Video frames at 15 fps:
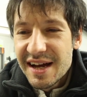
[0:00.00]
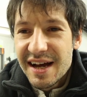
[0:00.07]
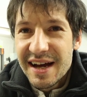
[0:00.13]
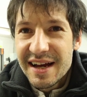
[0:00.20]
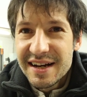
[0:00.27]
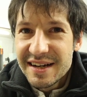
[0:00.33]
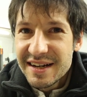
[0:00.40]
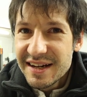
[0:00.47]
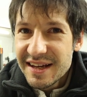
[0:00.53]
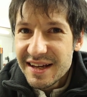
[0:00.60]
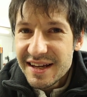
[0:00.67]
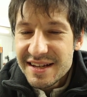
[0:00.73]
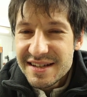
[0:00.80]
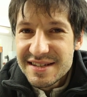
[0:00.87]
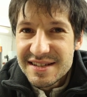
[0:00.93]
and
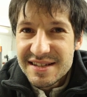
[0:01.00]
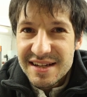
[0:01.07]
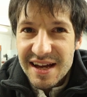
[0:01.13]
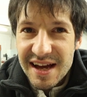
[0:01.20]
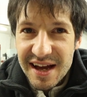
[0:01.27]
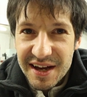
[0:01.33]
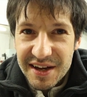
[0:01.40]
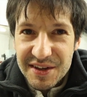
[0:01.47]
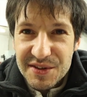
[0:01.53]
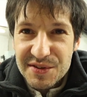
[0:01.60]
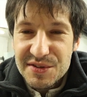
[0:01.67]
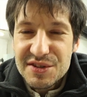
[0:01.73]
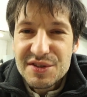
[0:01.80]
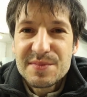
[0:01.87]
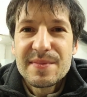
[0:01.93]
it's a
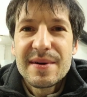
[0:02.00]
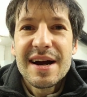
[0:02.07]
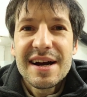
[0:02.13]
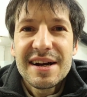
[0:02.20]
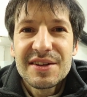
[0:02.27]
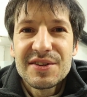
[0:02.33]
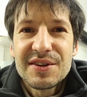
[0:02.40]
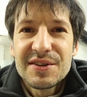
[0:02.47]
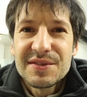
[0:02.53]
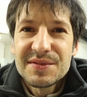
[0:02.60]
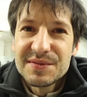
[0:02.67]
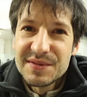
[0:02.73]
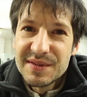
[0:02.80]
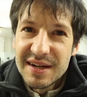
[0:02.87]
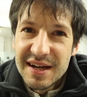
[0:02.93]
huge part
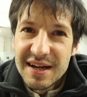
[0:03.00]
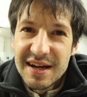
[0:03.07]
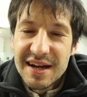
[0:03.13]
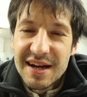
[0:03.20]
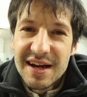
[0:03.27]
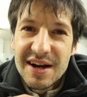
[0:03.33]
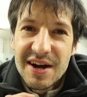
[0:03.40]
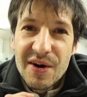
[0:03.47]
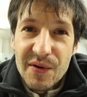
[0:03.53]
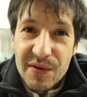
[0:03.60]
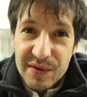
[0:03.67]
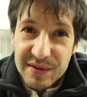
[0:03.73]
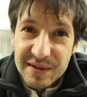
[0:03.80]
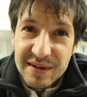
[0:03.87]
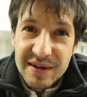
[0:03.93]
of
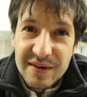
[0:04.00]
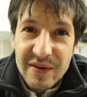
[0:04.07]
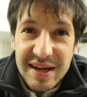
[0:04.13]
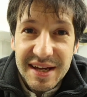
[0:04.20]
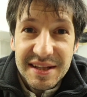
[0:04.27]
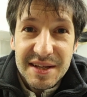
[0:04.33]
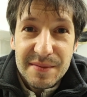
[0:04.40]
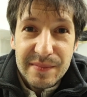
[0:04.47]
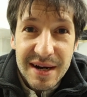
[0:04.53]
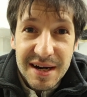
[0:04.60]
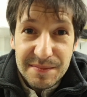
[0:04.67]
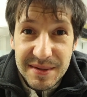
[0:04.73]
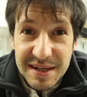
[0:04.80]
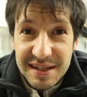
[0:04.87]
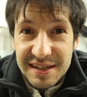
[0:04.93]
our rigging
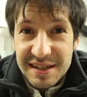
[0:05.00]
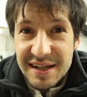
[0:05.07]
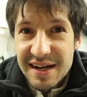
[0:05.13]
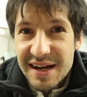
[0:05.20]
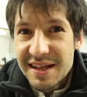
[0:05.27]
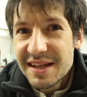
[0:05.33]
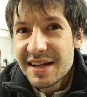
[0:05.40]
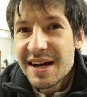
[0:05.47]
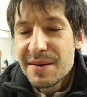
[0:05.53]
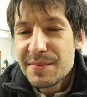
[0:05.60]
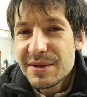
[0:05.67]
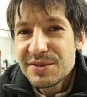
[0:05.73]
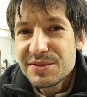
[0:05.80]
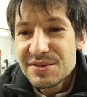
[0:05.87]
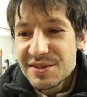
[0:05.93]
department, Kinetic
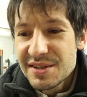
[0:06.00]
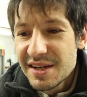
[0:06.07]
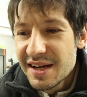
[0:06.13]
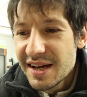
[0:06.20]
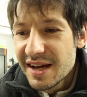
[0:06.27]
Armatures.